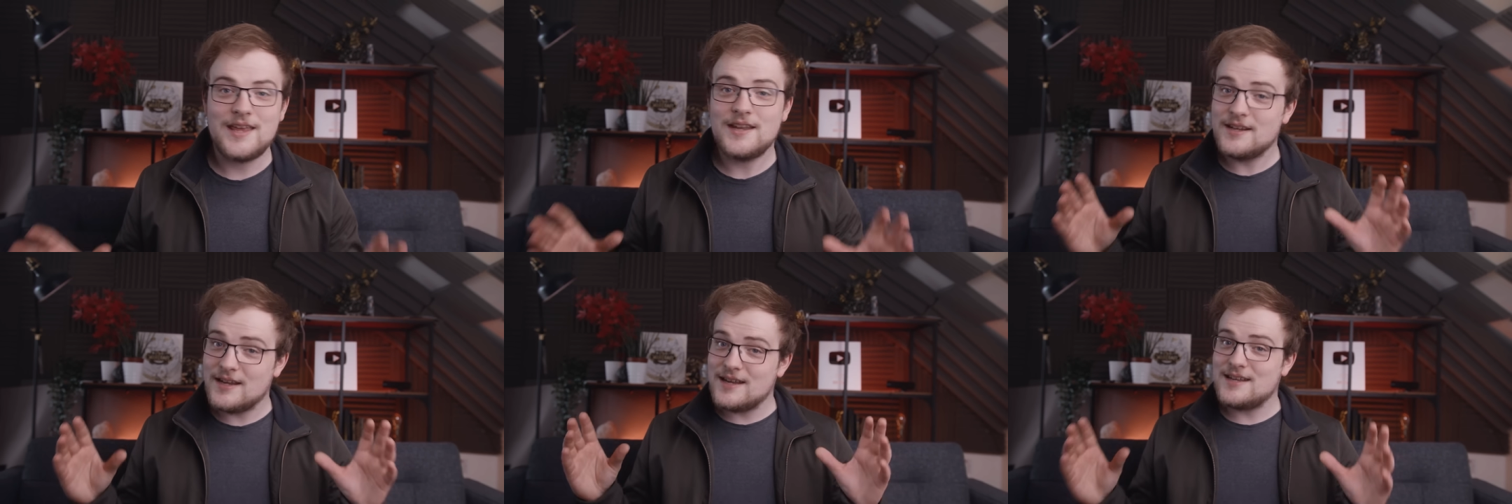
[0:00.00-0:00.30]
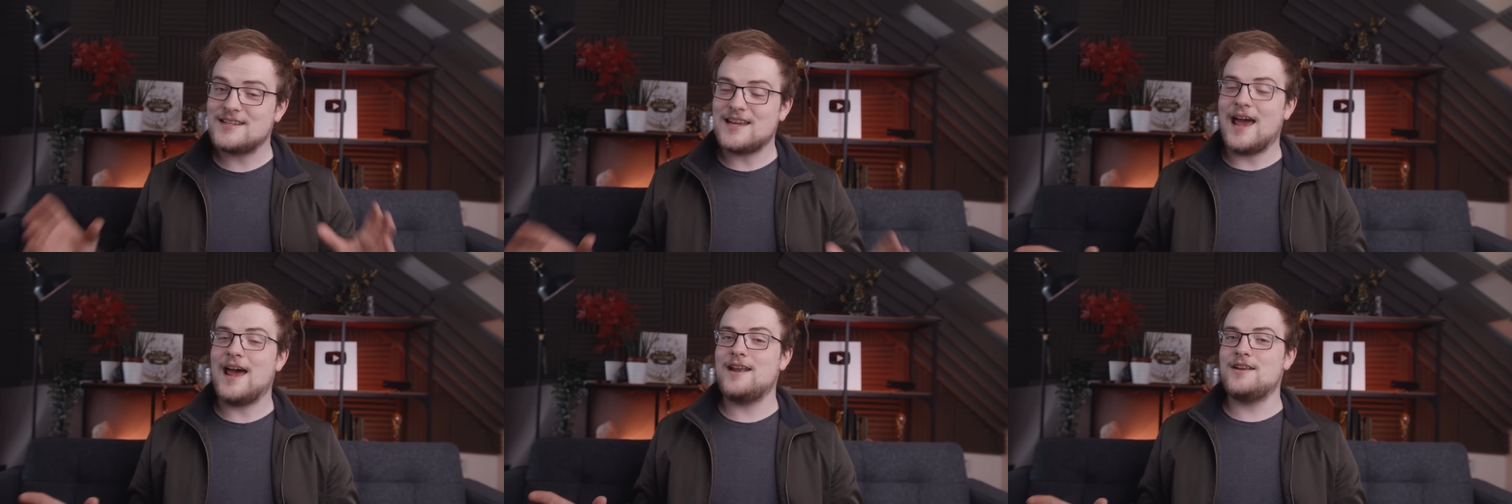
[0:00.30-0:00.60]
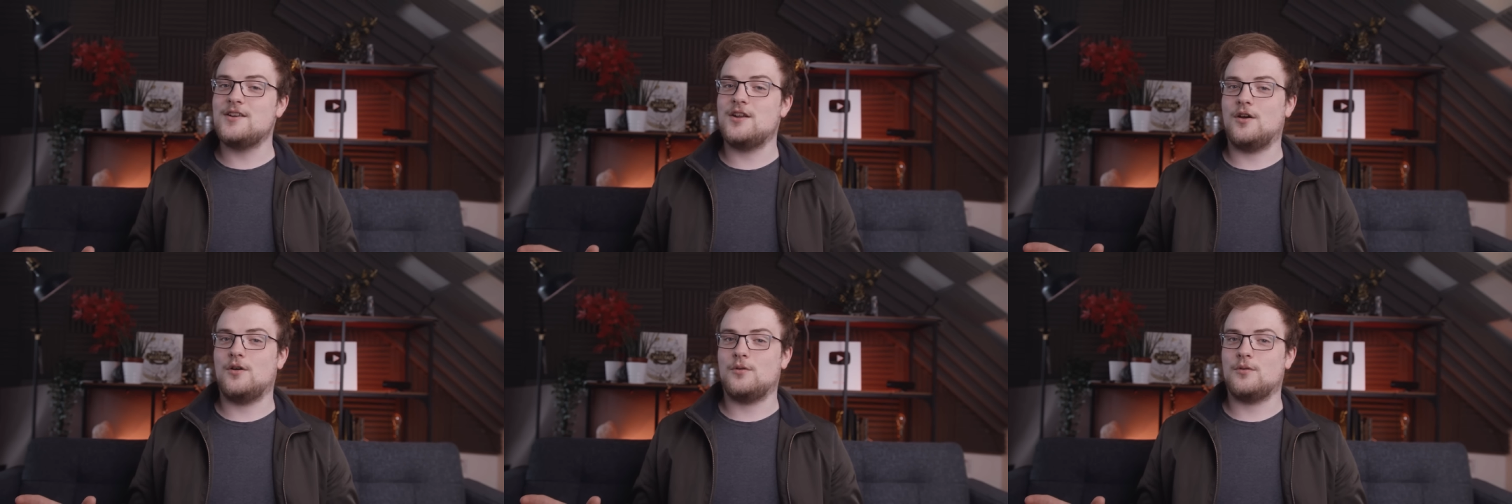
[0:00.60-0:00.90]

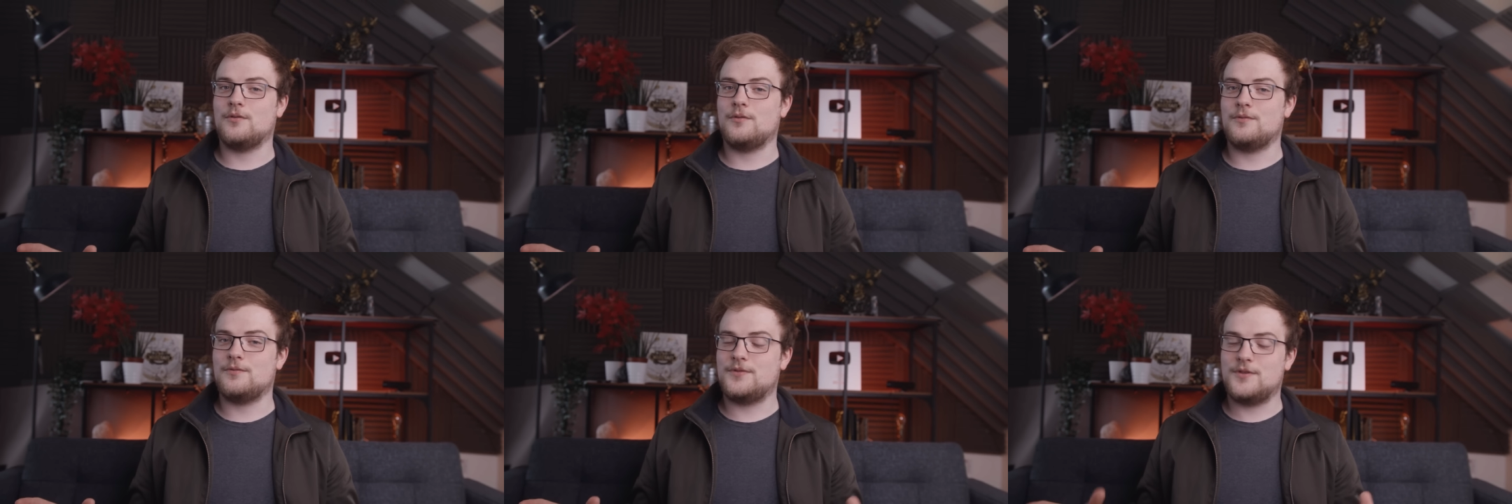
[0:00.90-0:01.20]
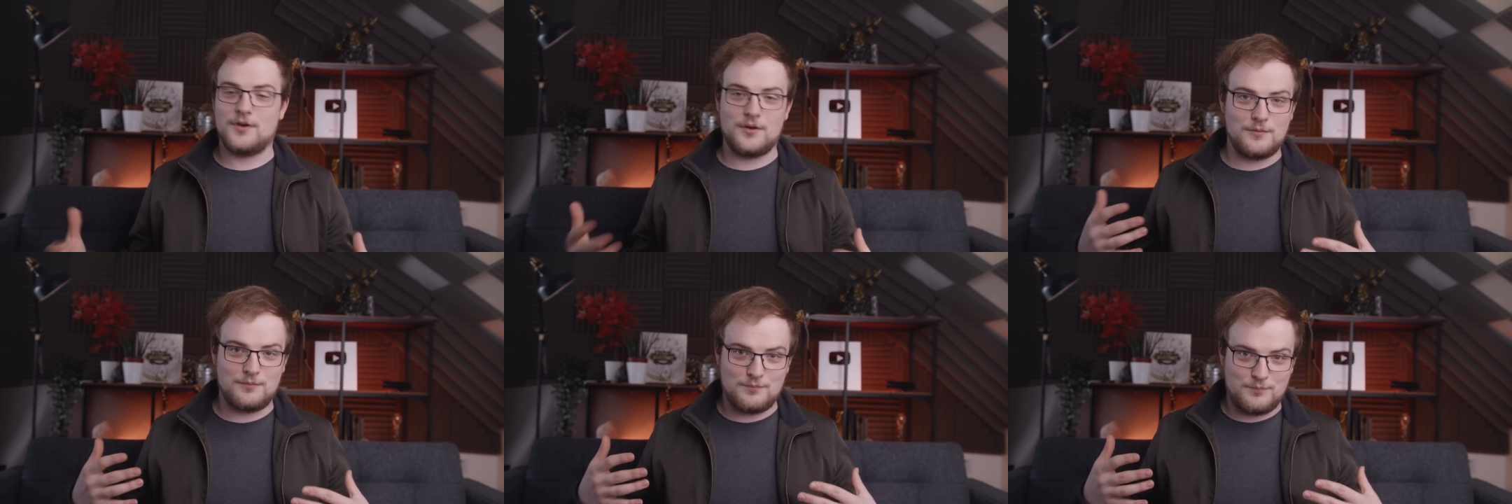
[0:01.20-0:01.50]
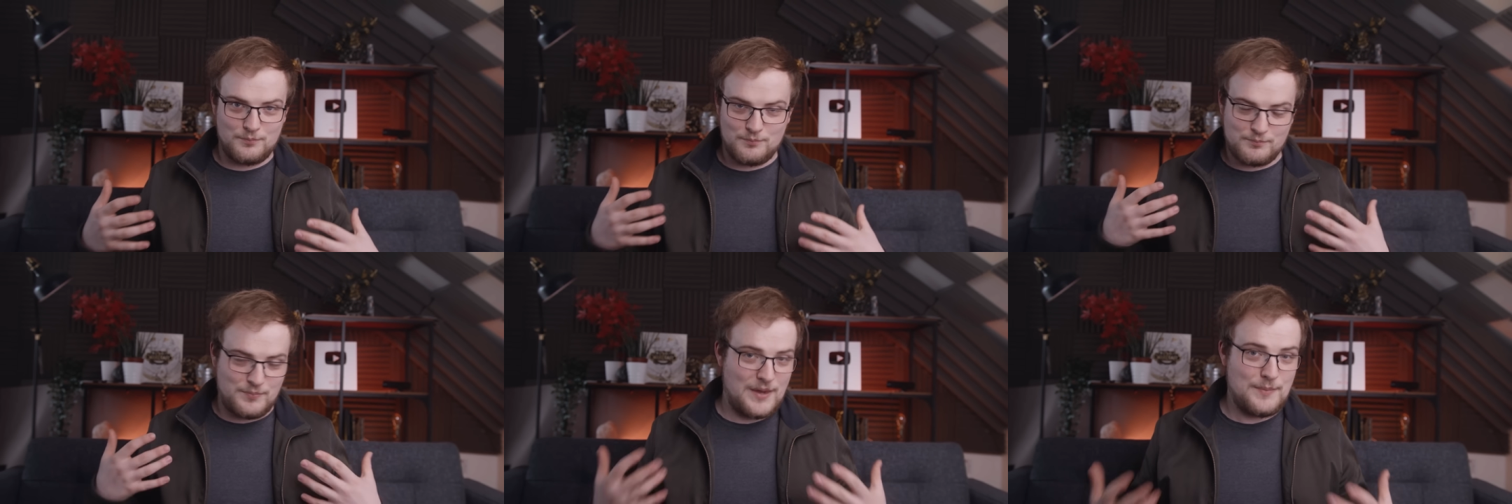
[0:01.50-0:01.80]
Nintendo, the
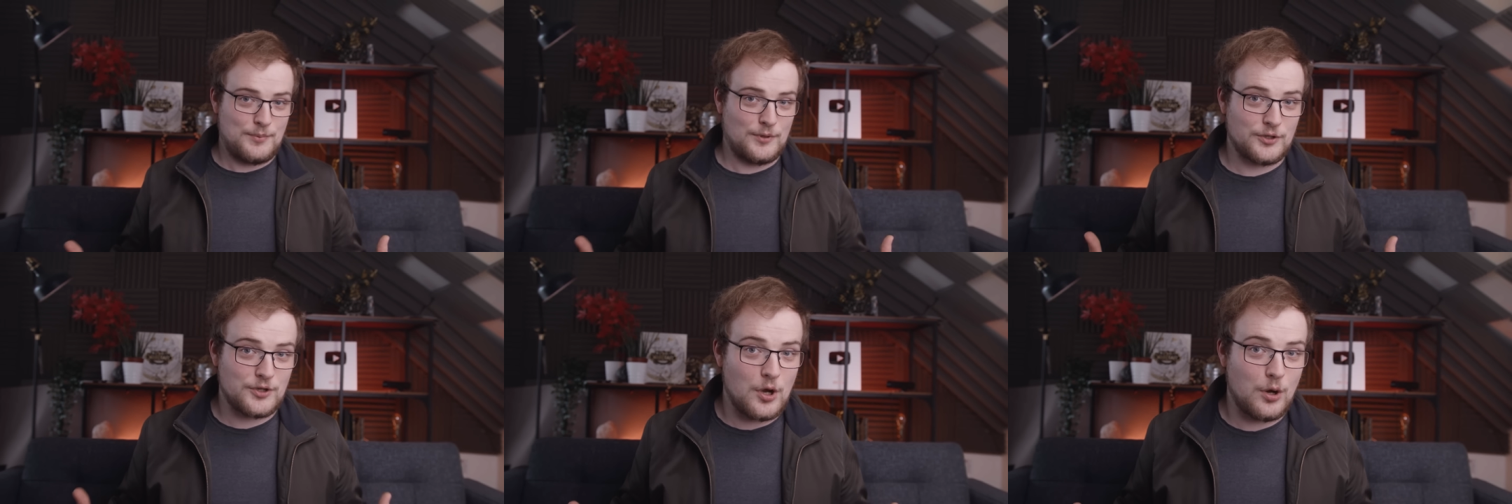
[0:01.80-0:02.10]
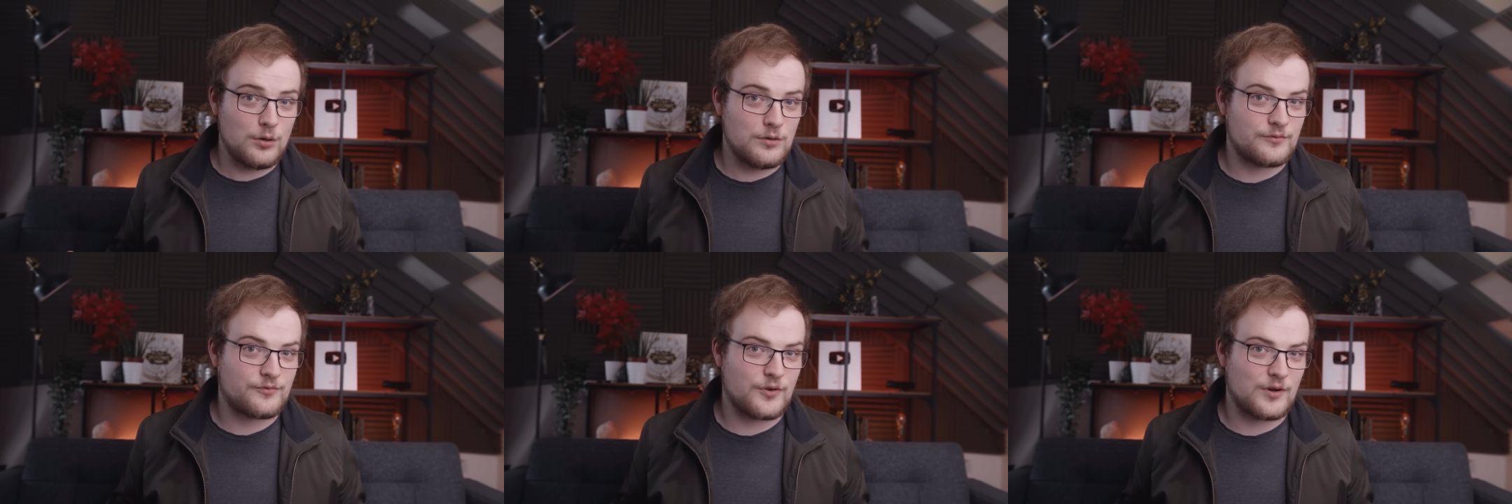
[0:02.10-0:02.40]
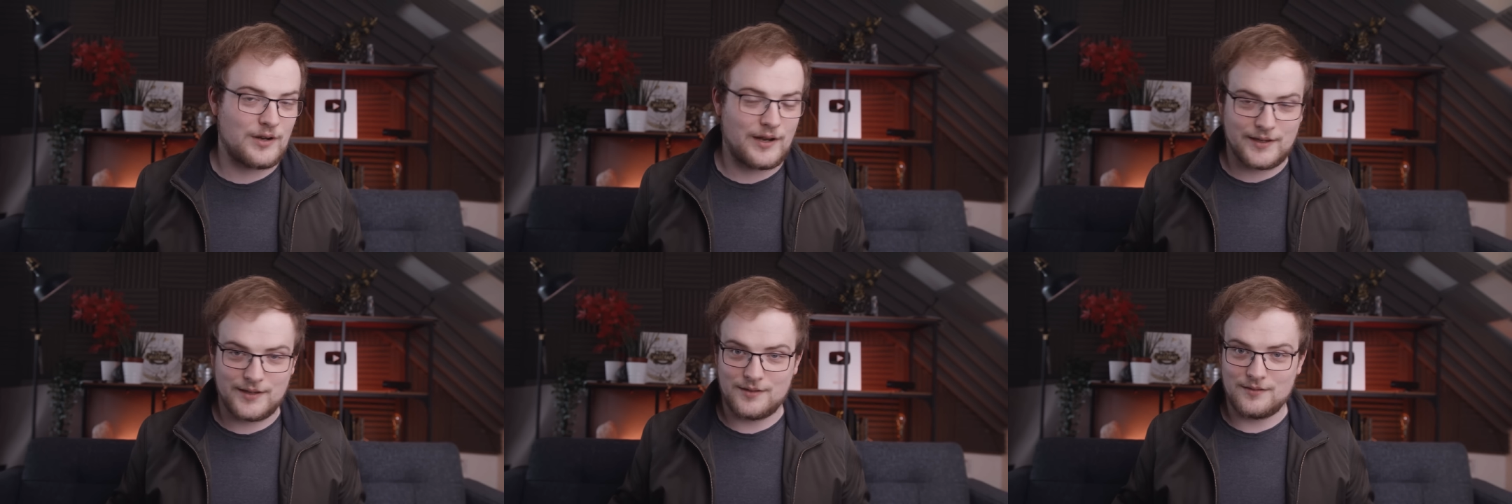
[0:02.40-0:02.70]
people known
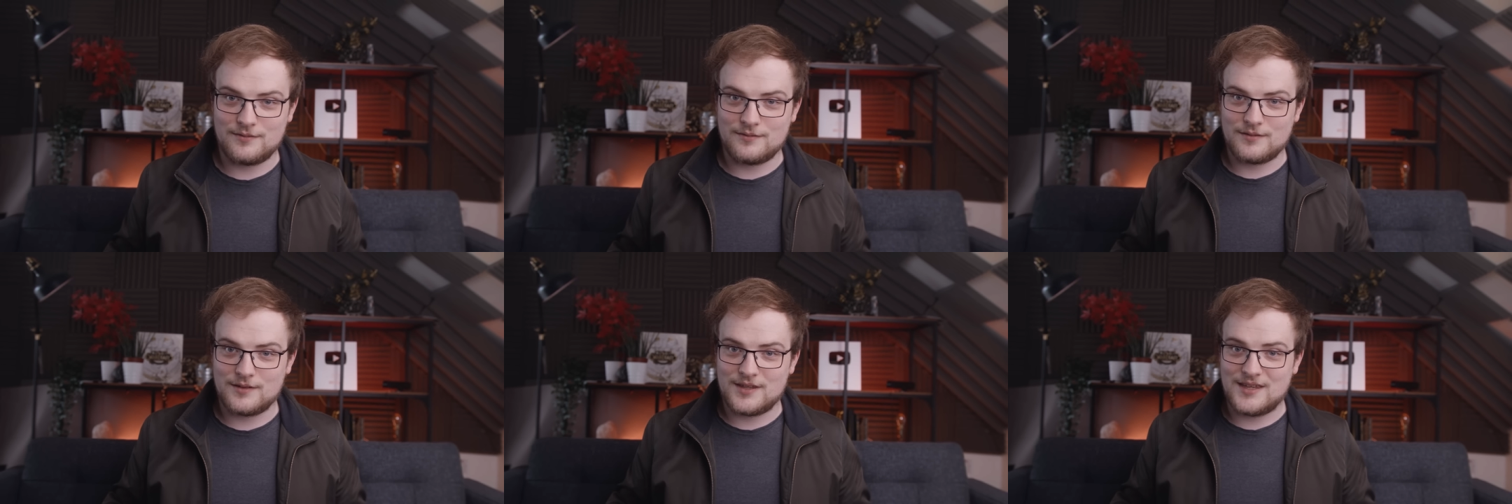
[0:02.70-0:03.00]
for, like,